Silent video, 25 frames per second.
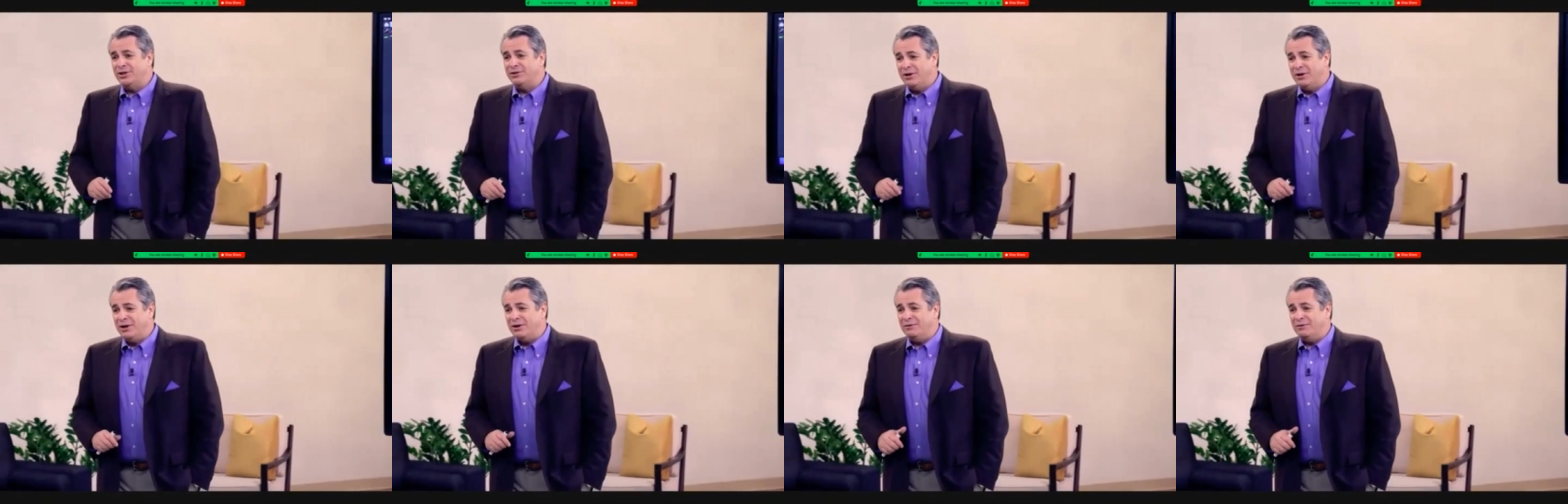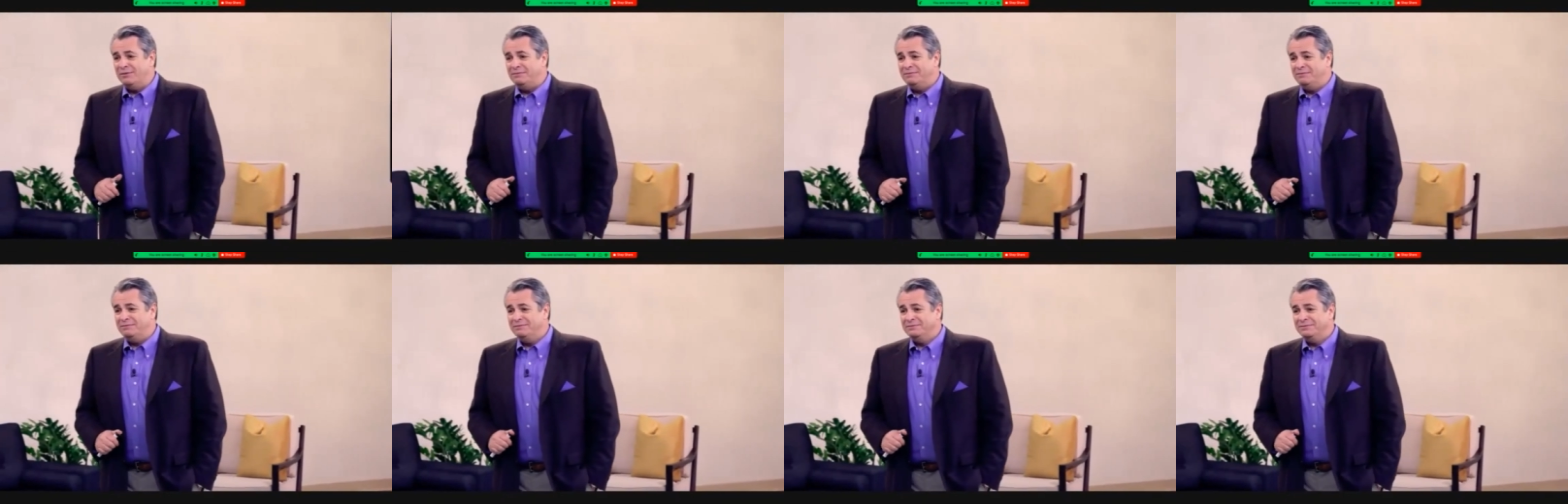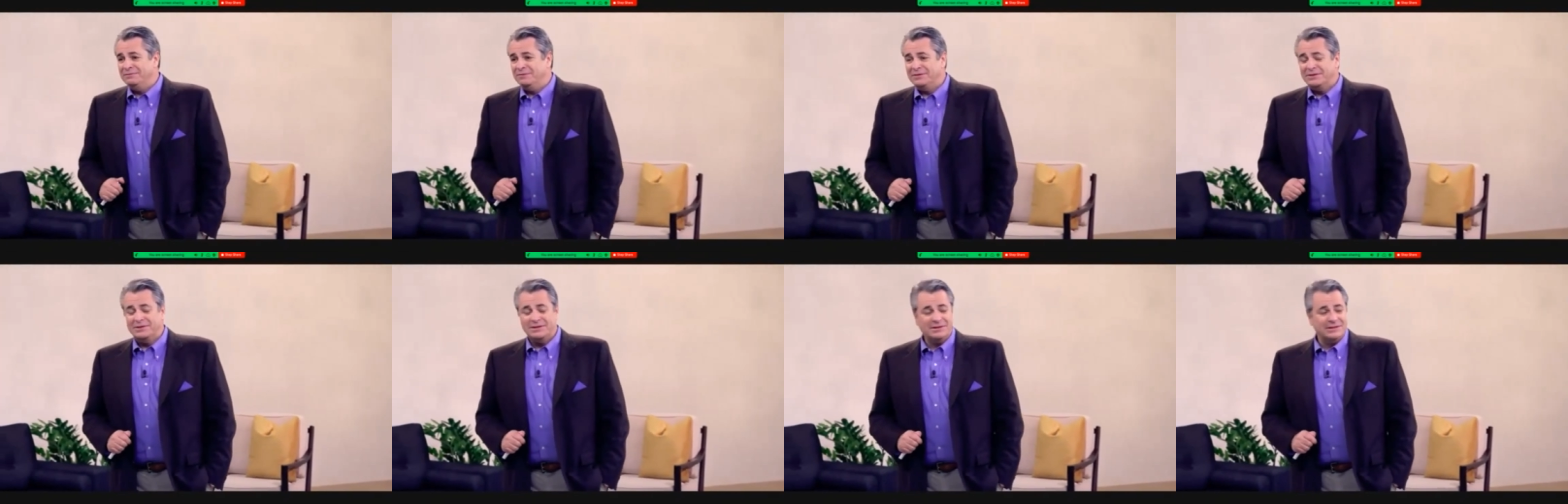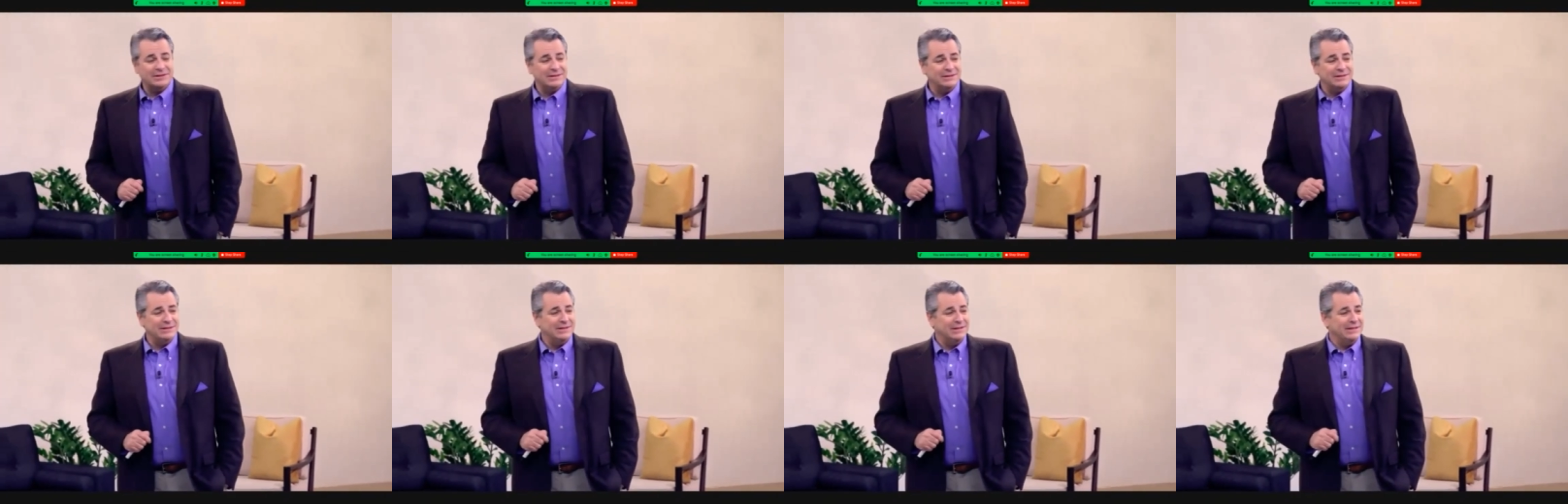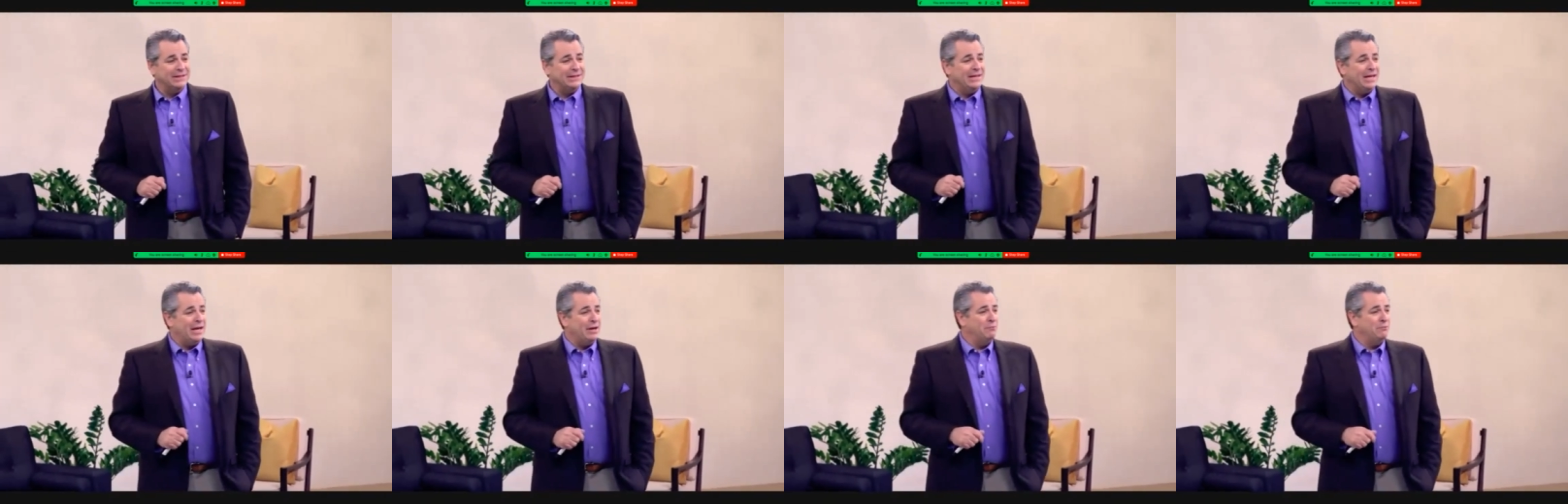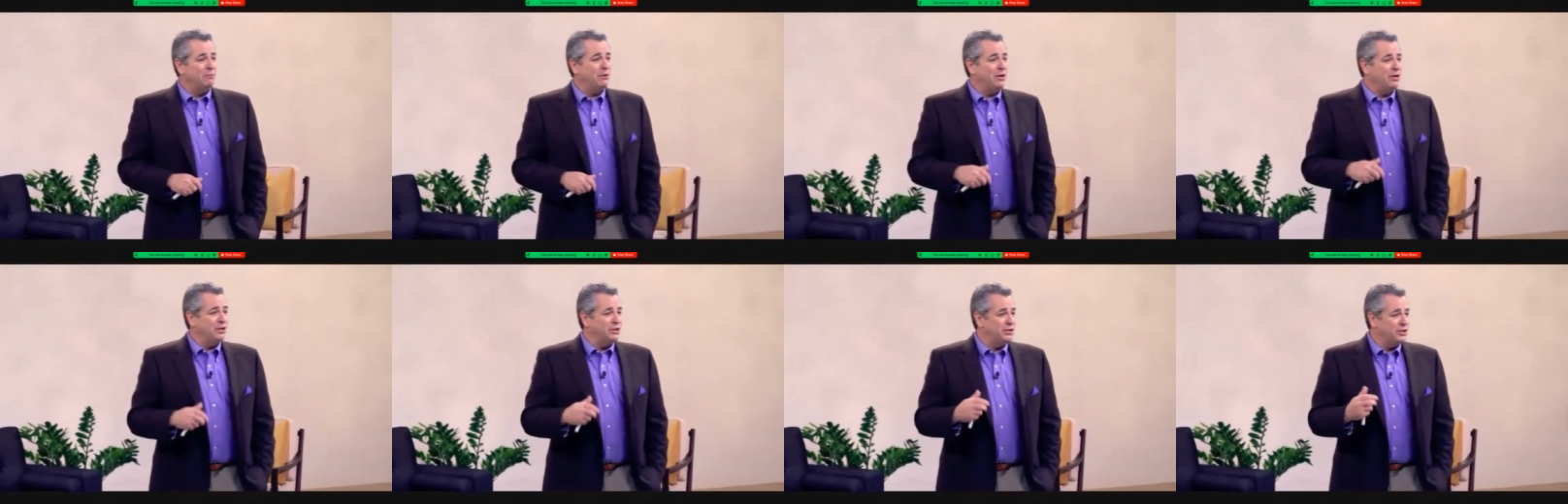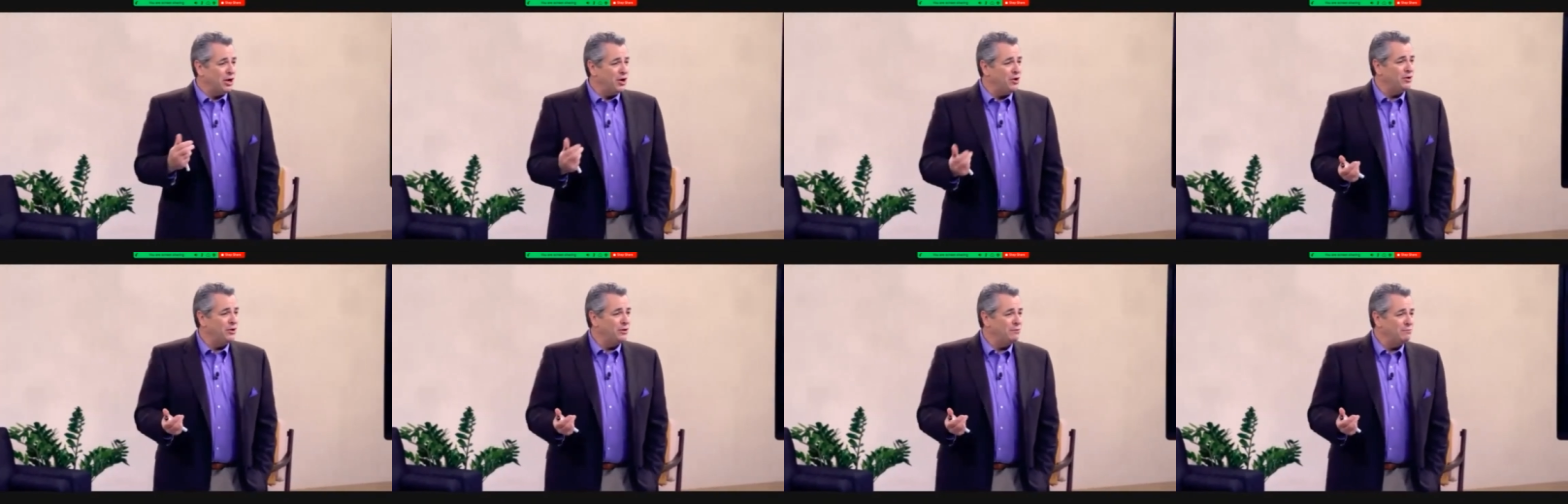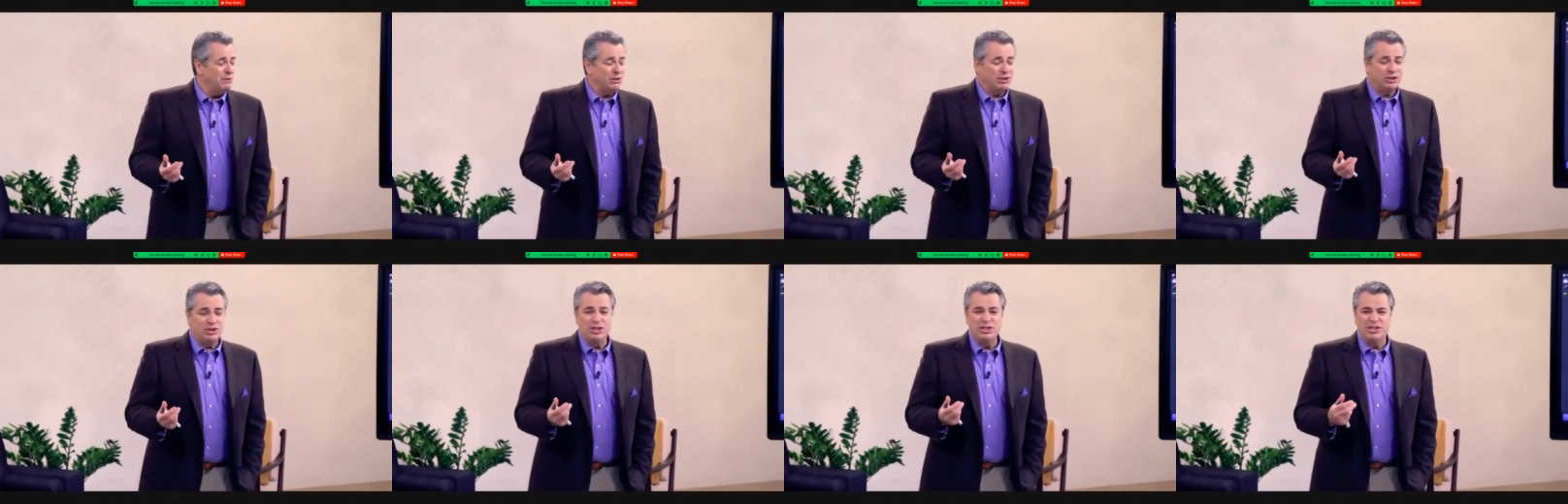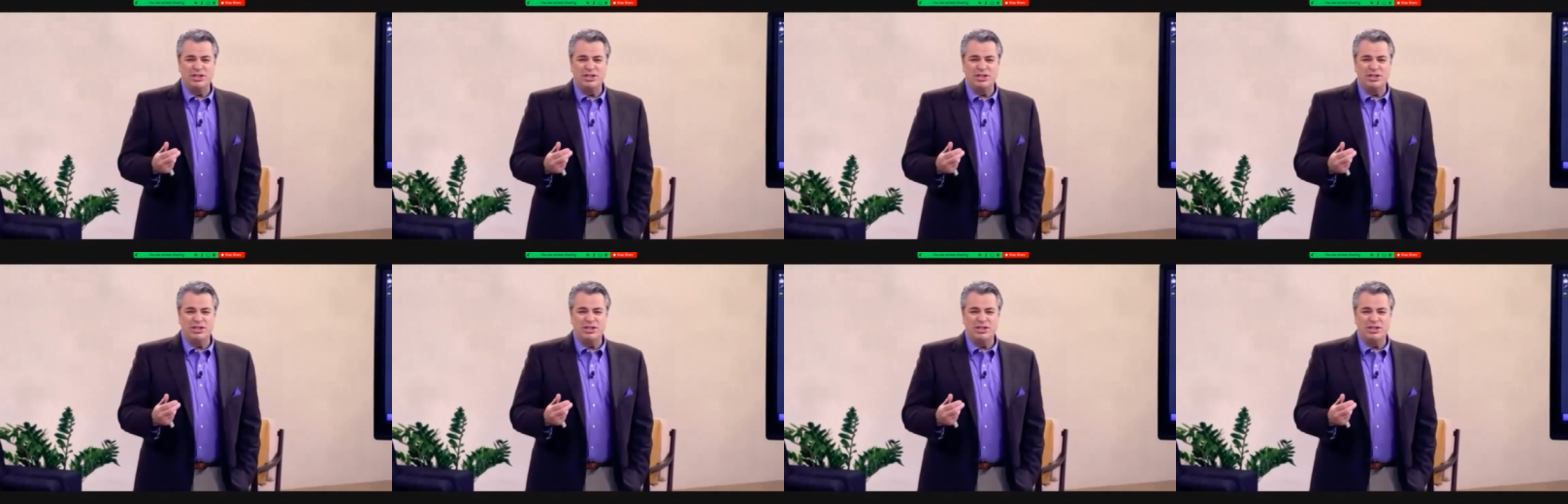in a row. And by his own admission,